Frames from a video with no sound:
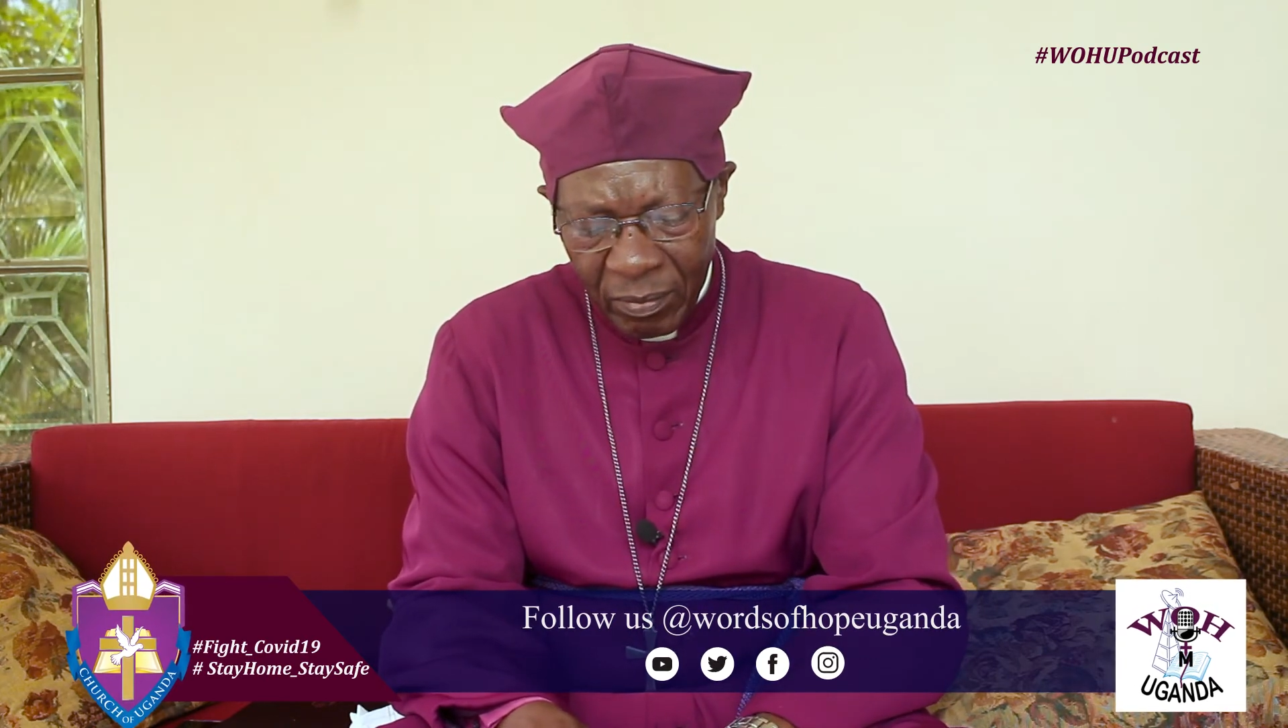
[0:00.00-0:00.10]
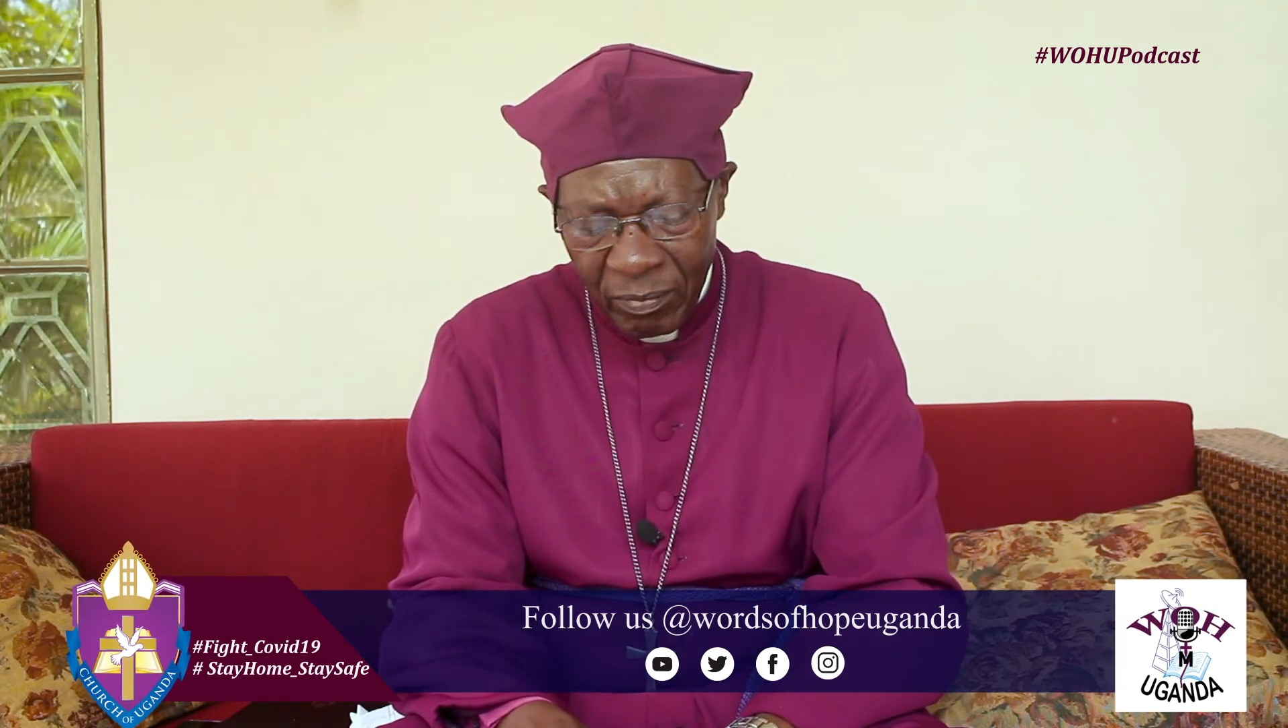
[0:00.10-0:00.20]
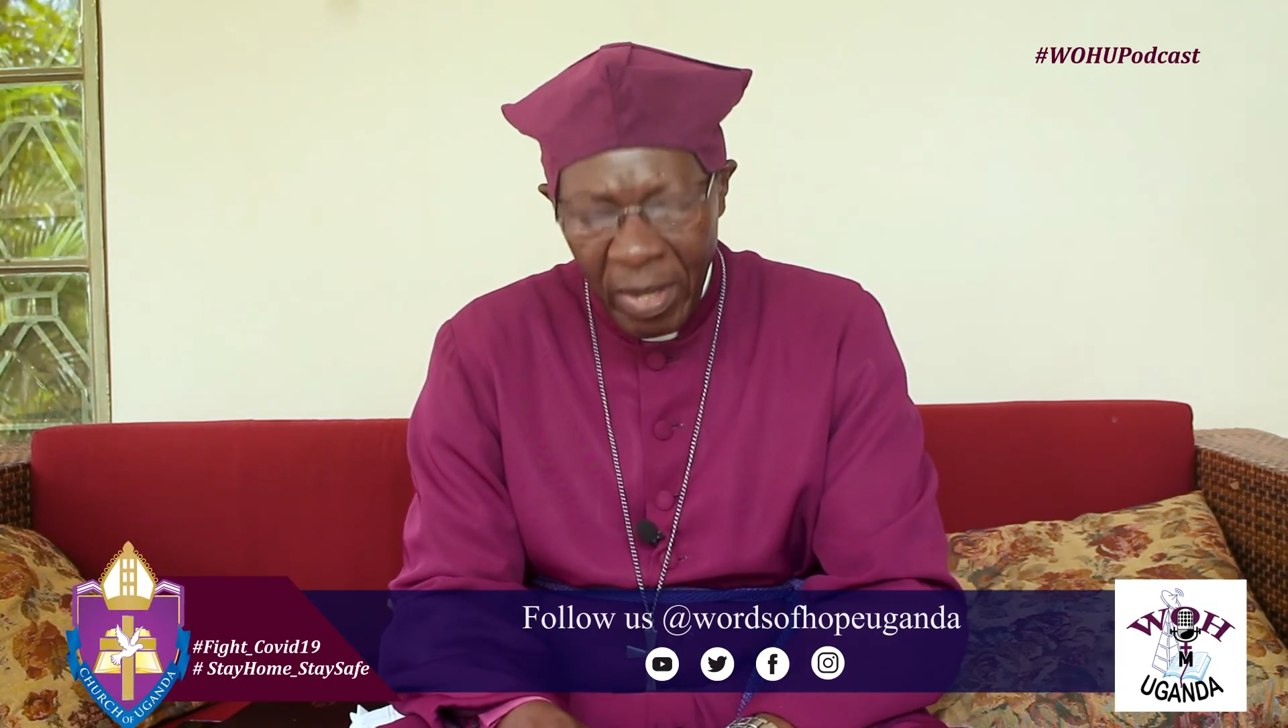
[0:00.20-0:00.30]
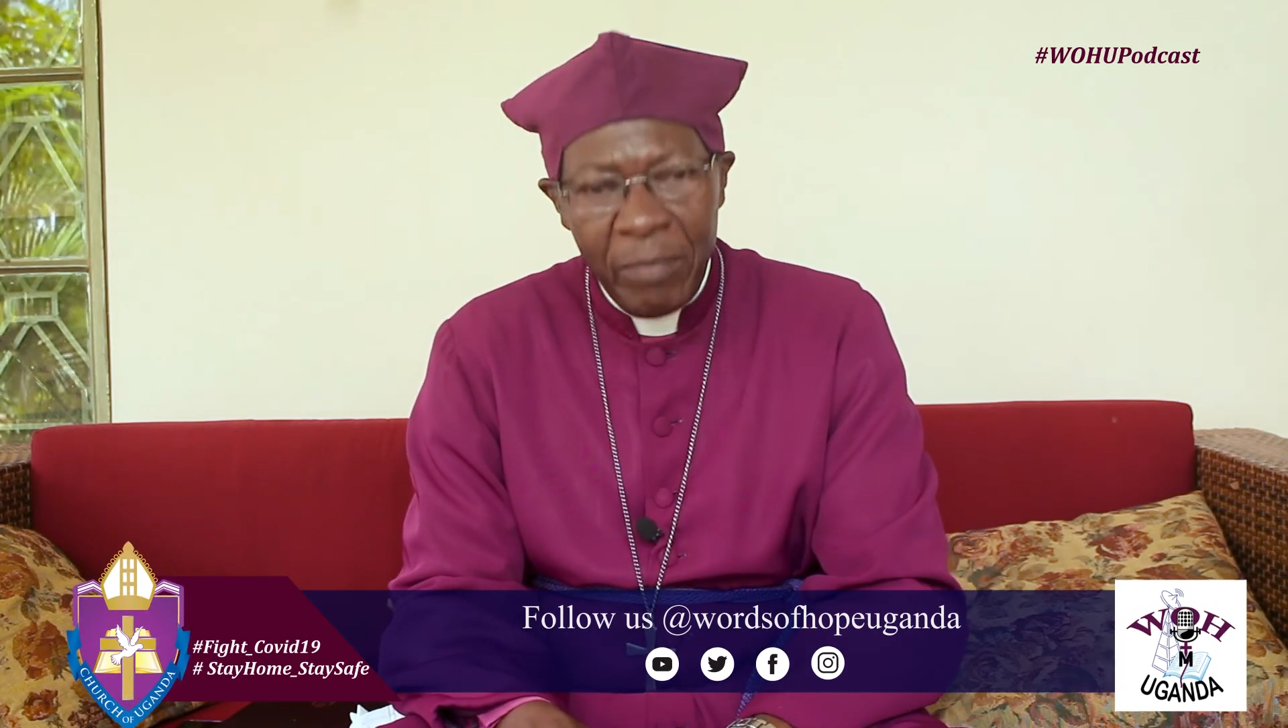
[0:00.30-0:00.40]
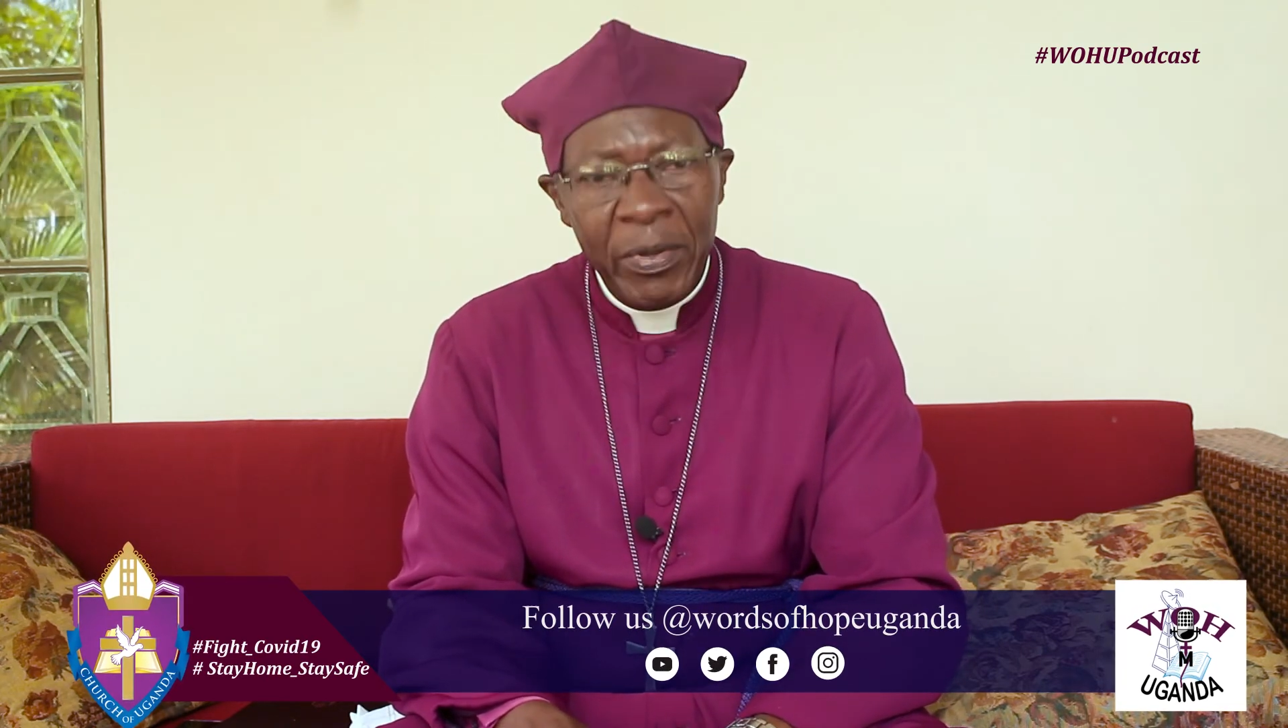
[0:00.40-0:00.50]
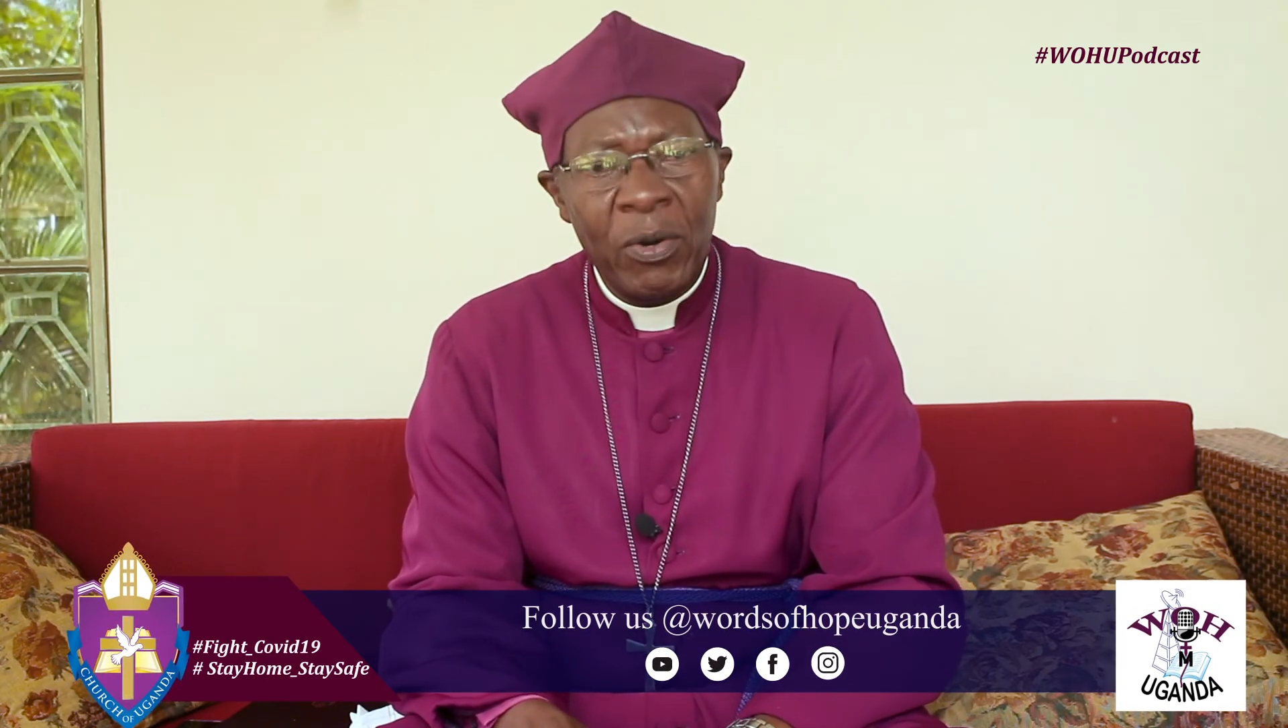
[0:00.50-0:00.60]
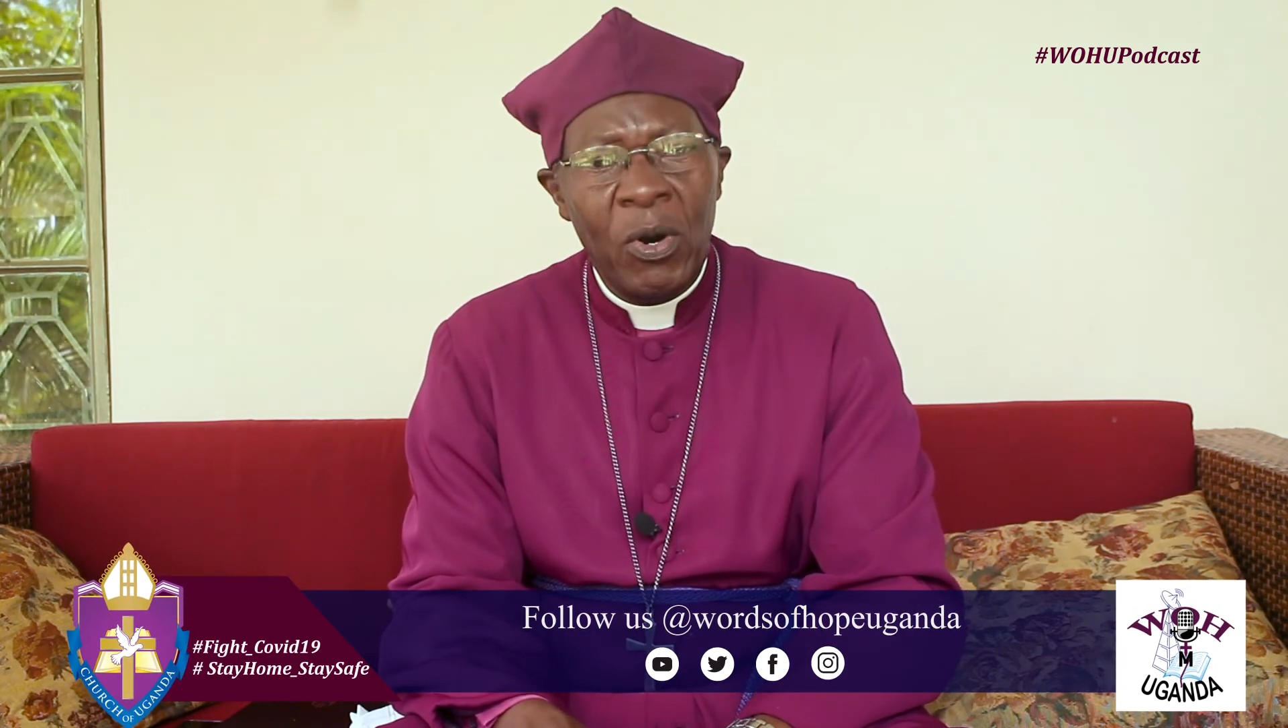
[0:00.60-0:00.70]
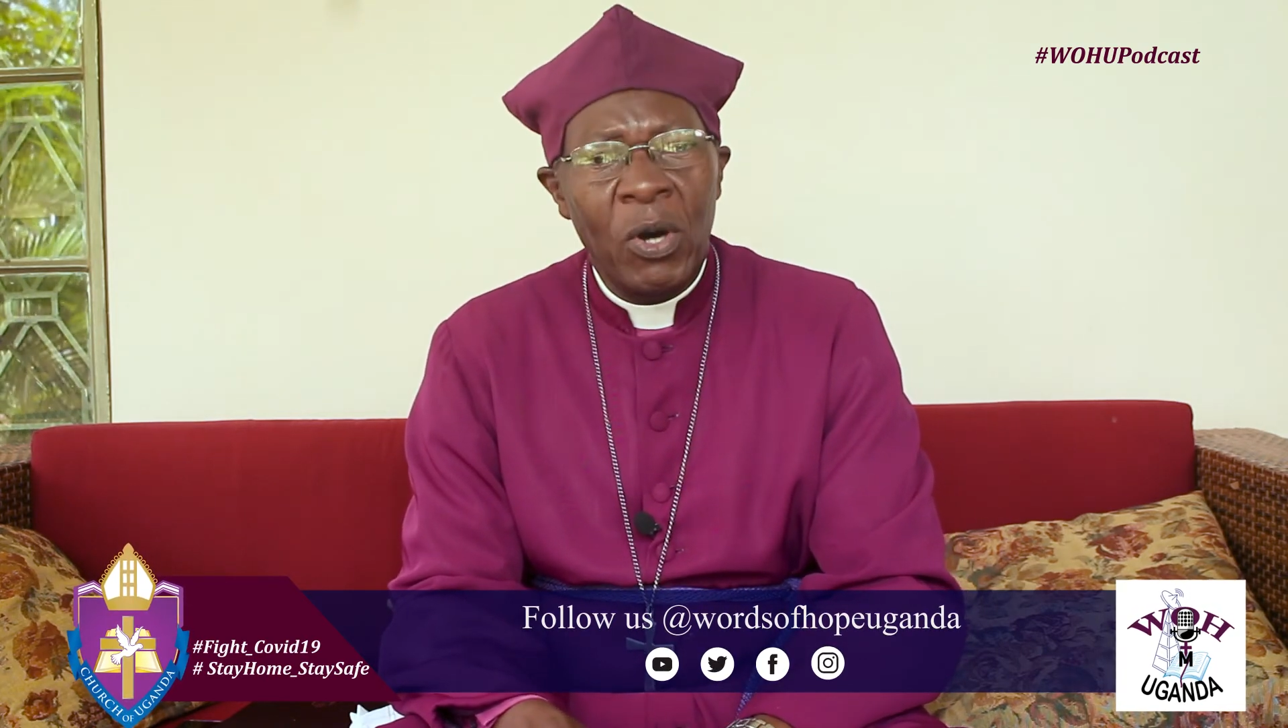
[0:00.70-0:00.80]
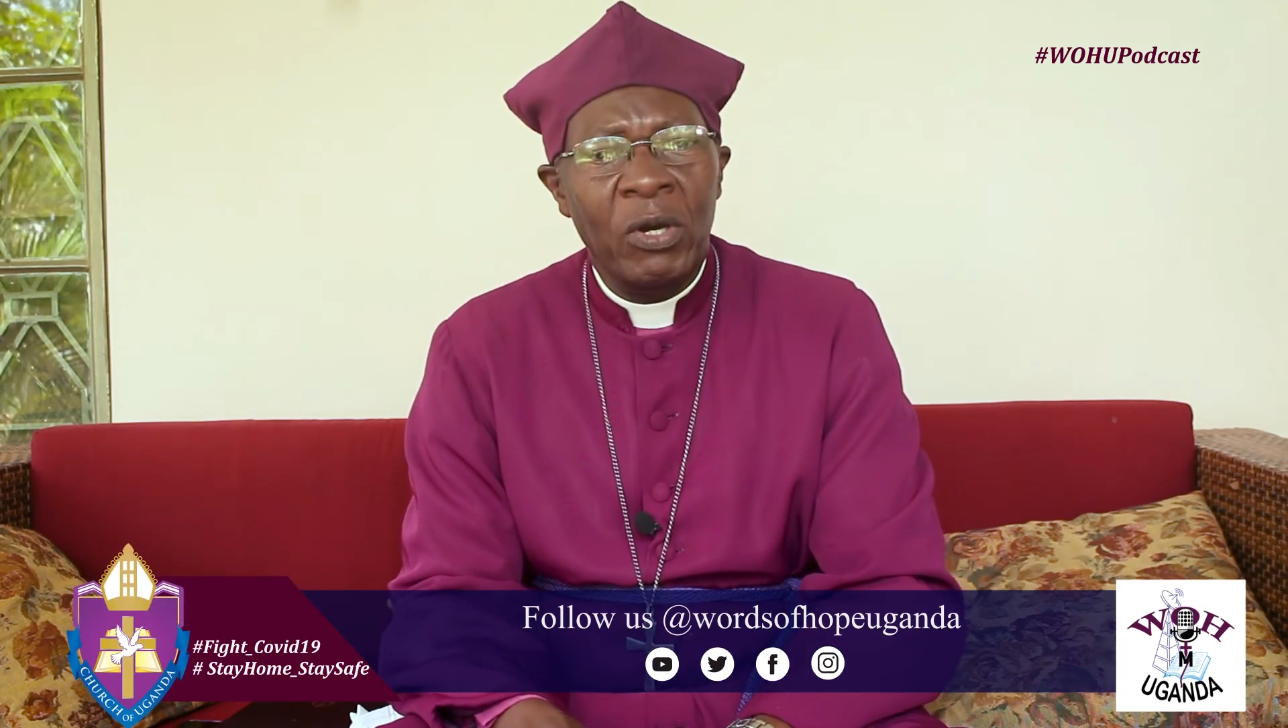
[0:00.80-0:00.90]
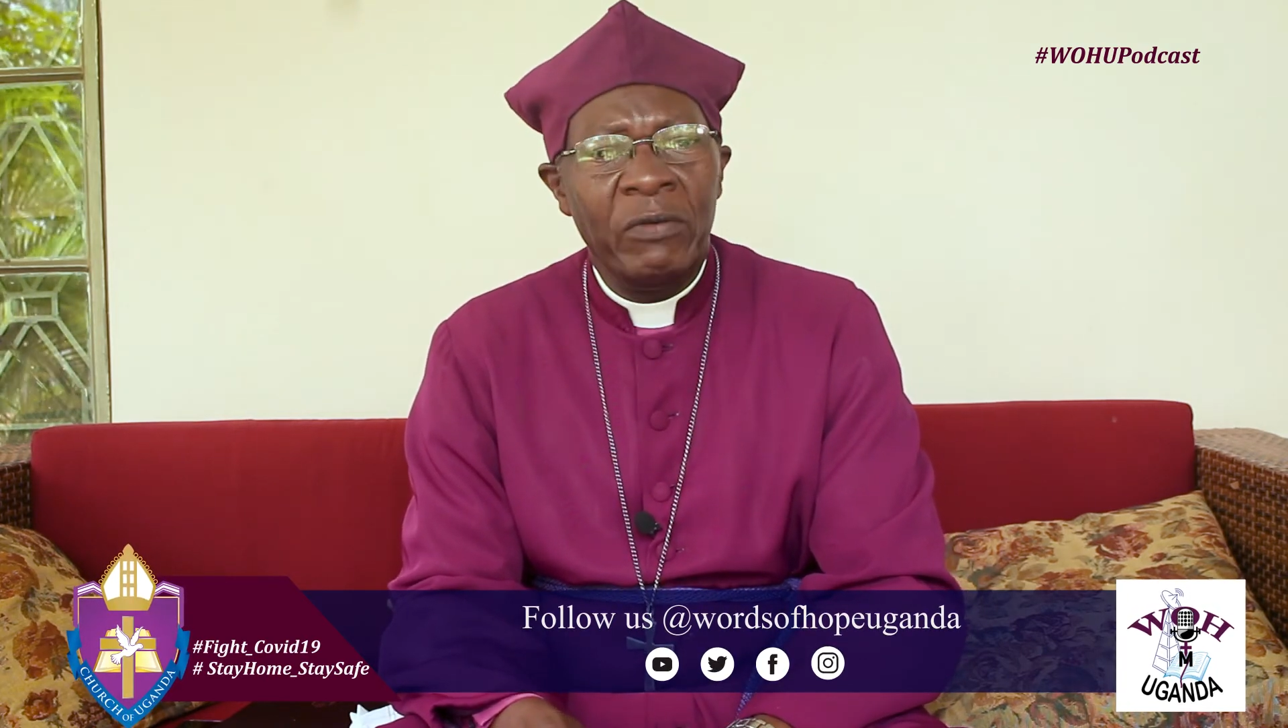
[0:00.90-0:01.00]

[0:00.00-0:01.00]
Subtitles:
Maybe all